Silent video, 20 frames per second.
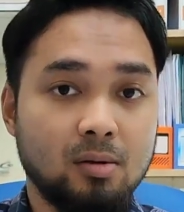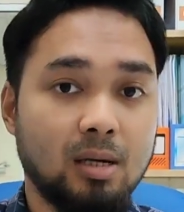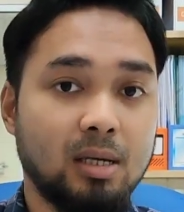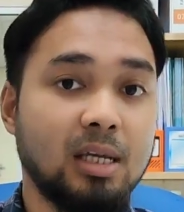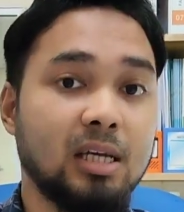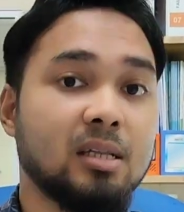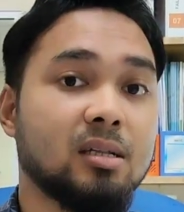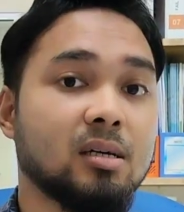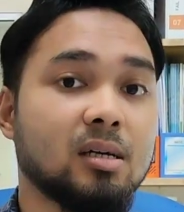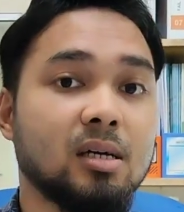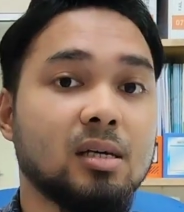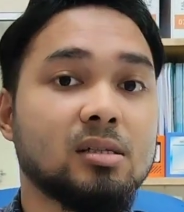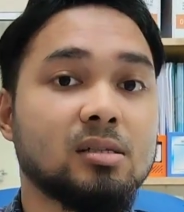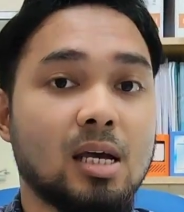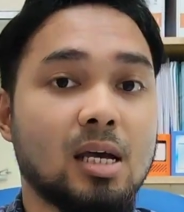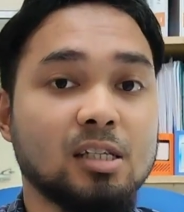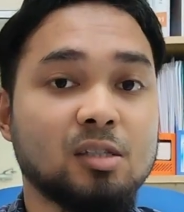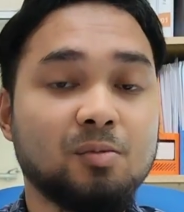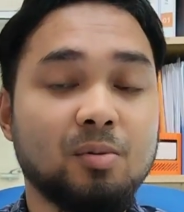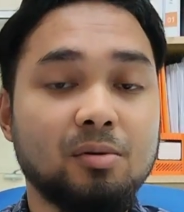either it's
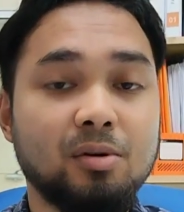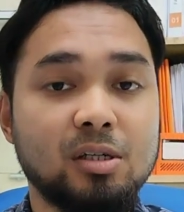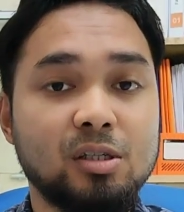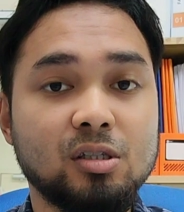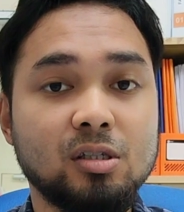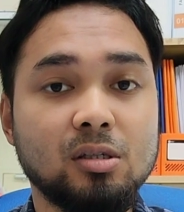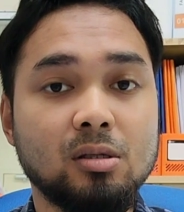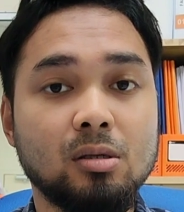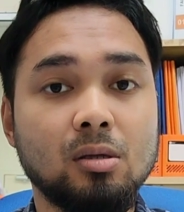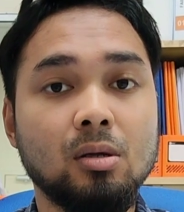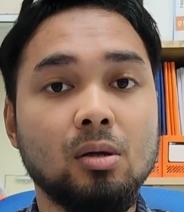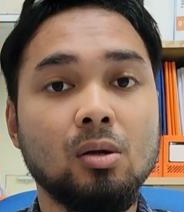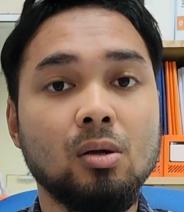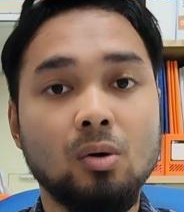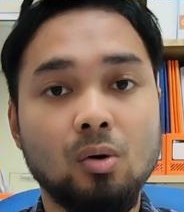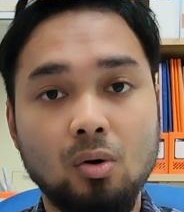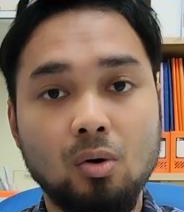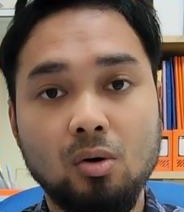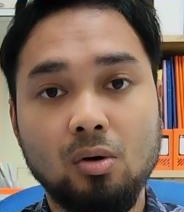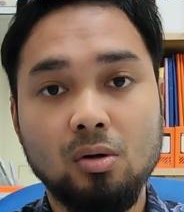aspiration
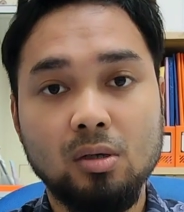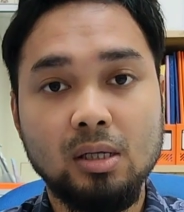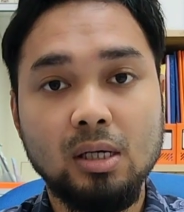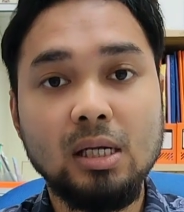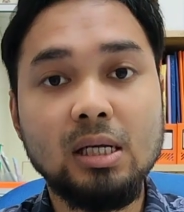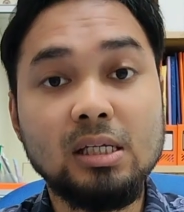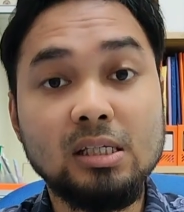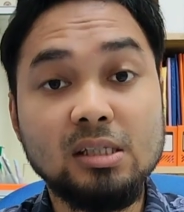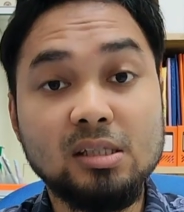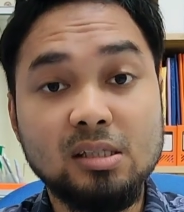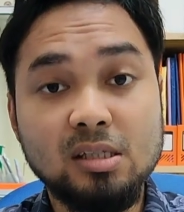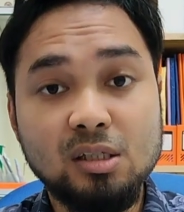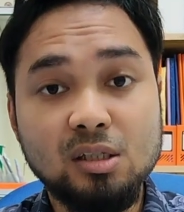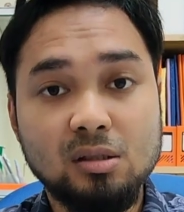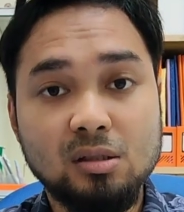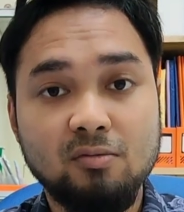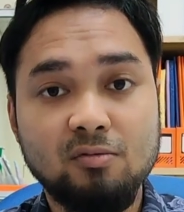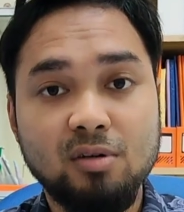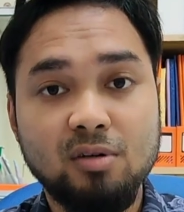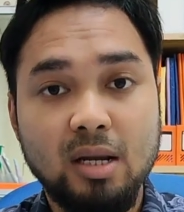or an
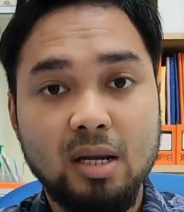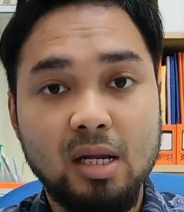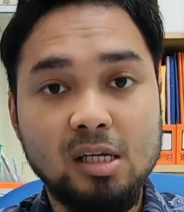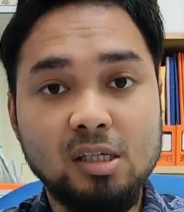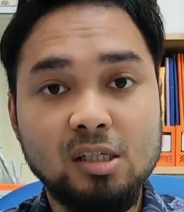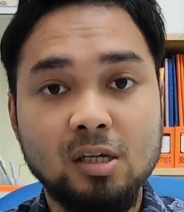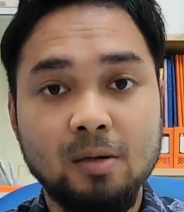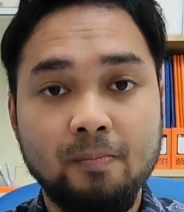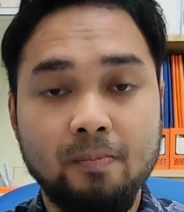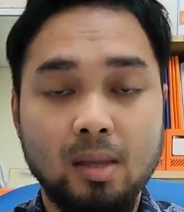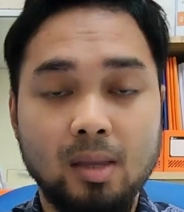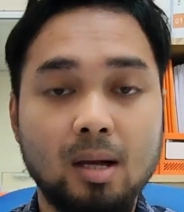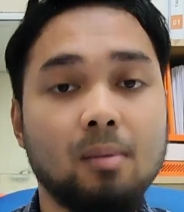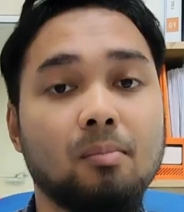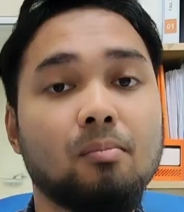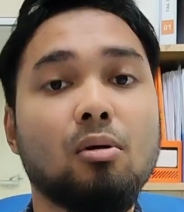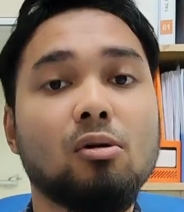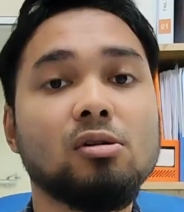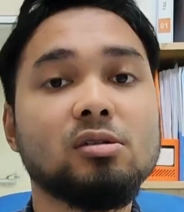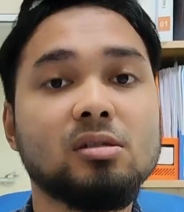incision of drainage, a
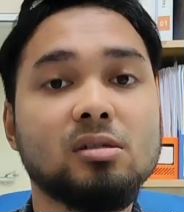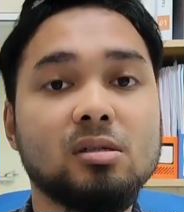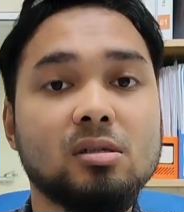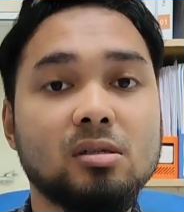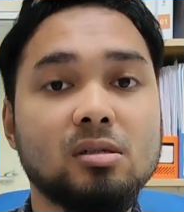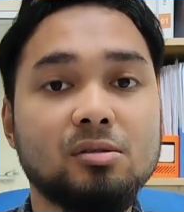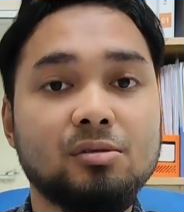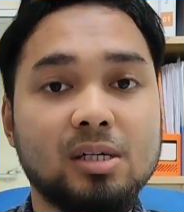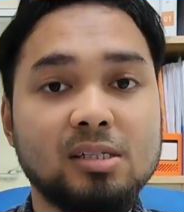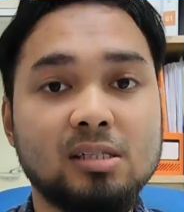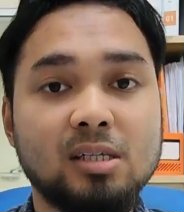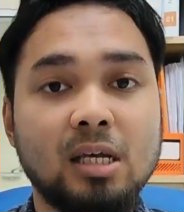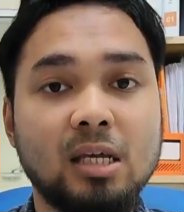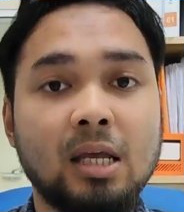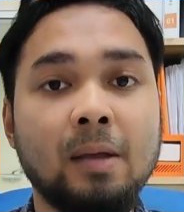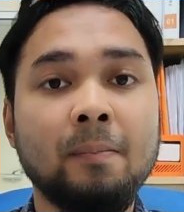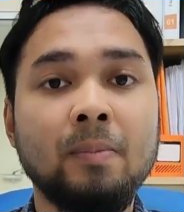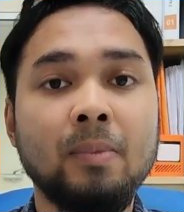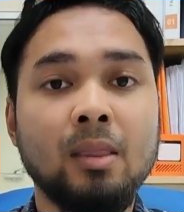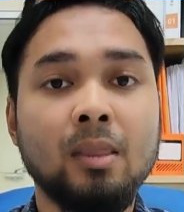bolster
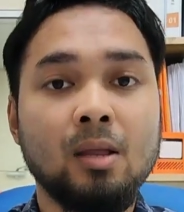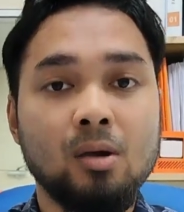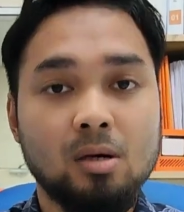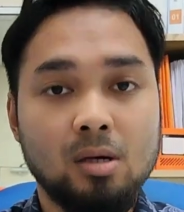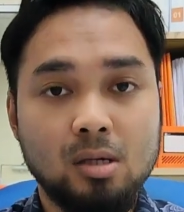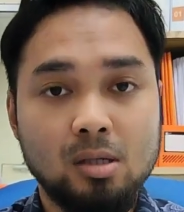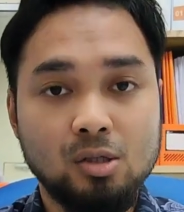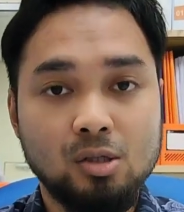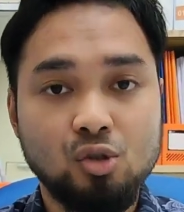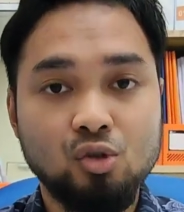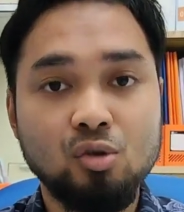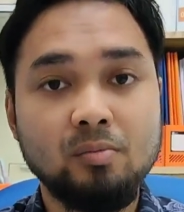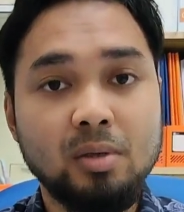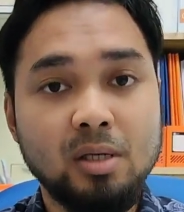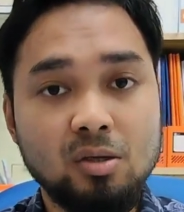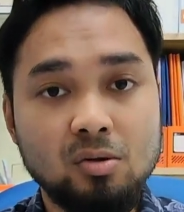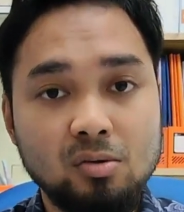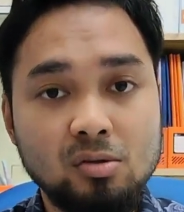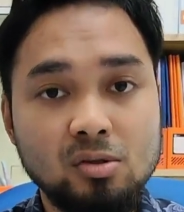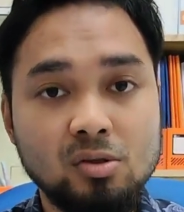dressing should be
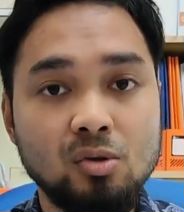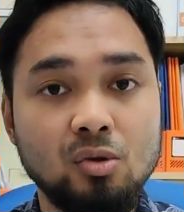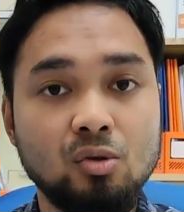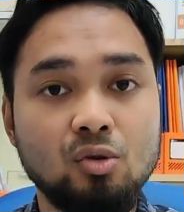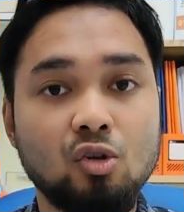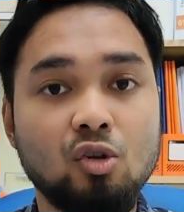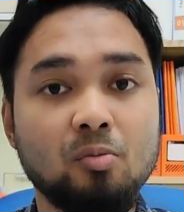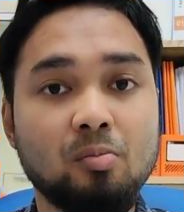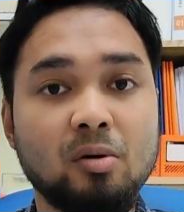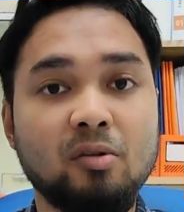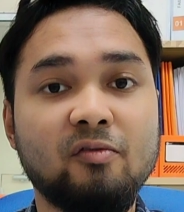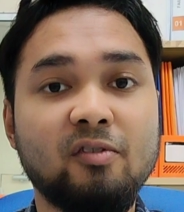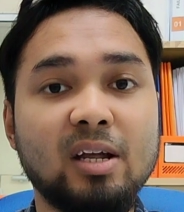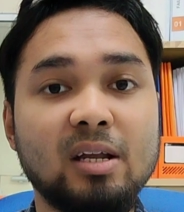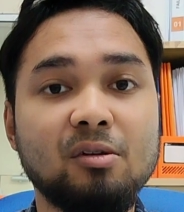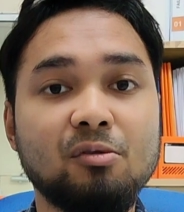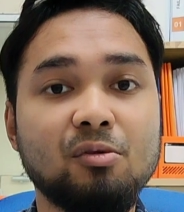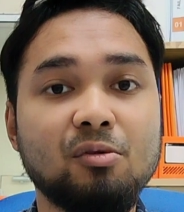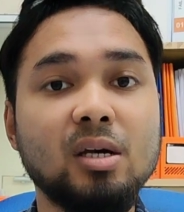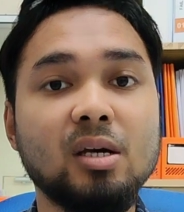used to
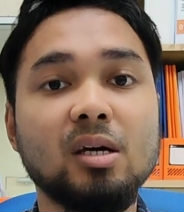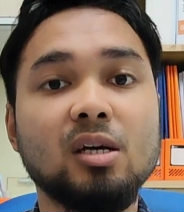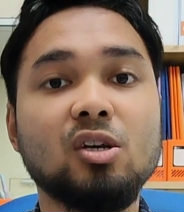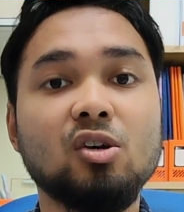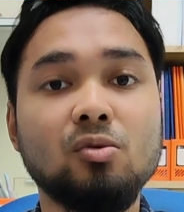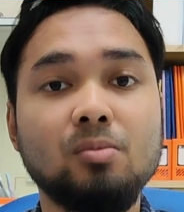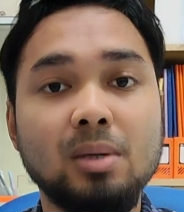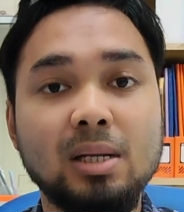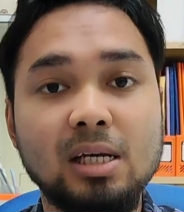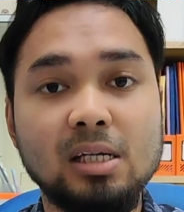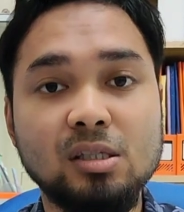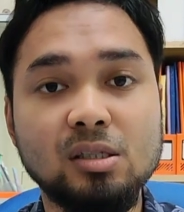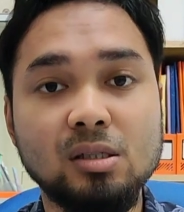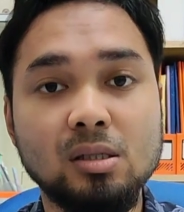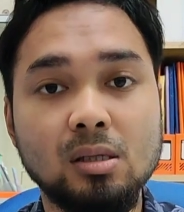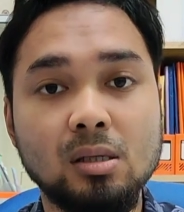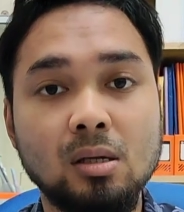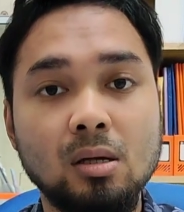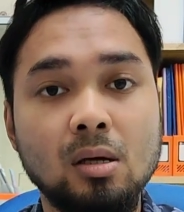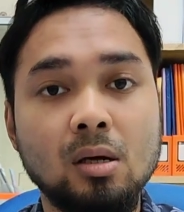prevent
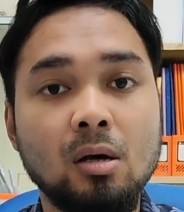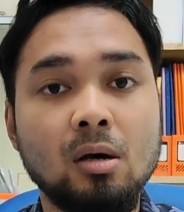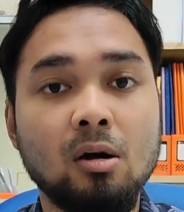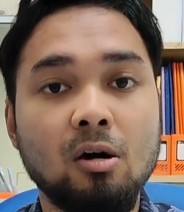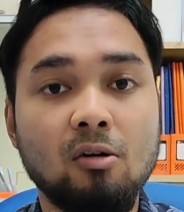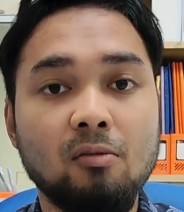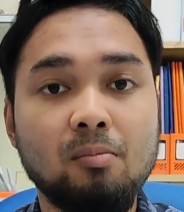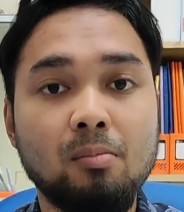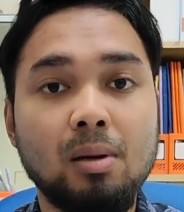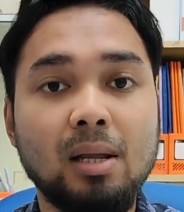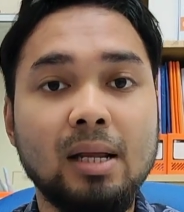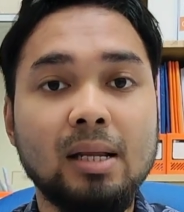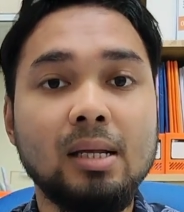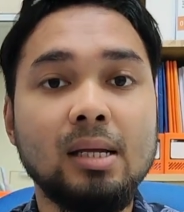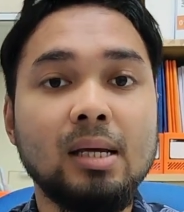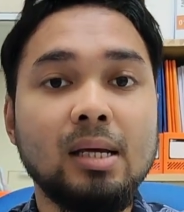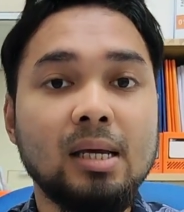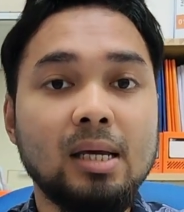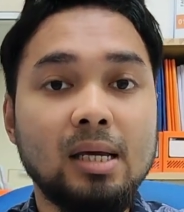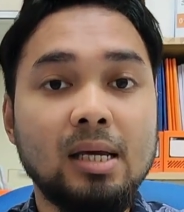reaccumulation of blood
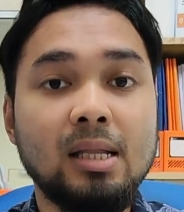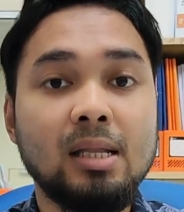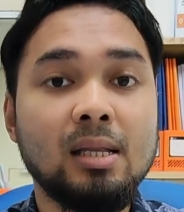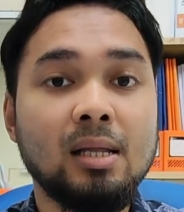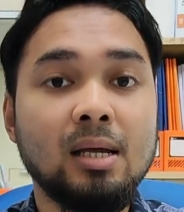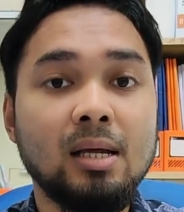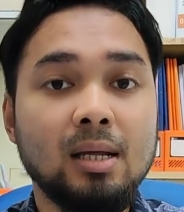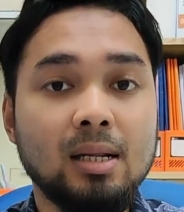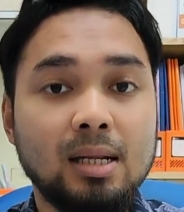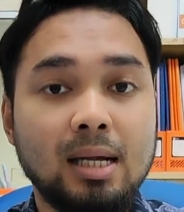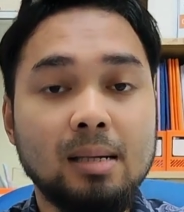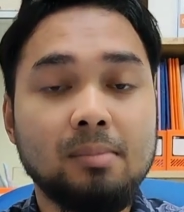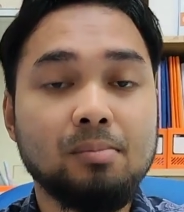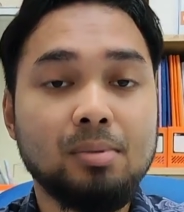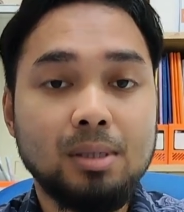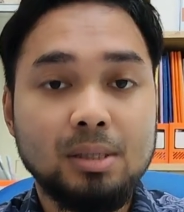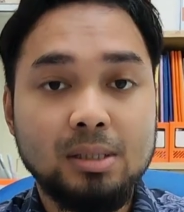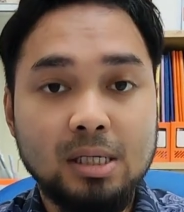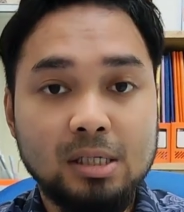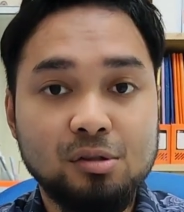in that
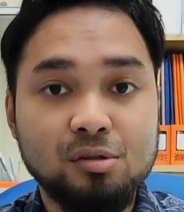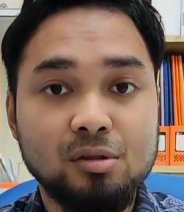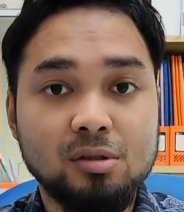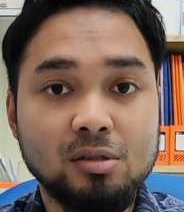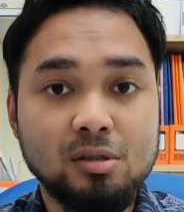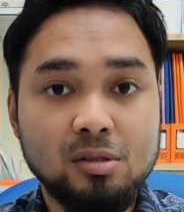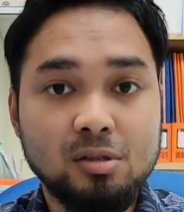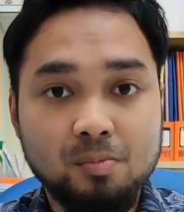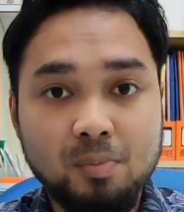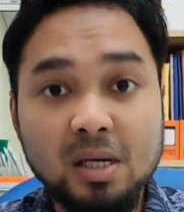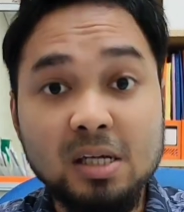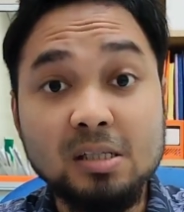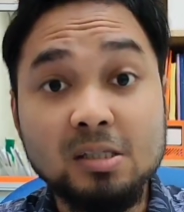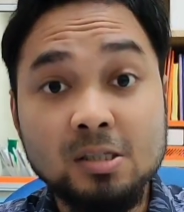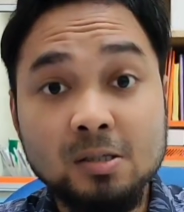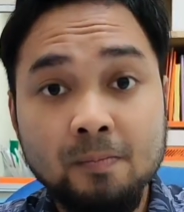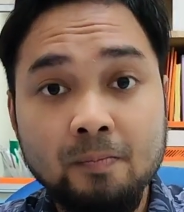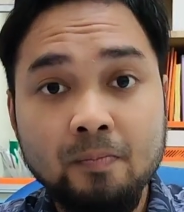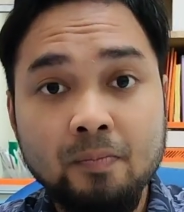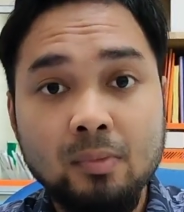potential space.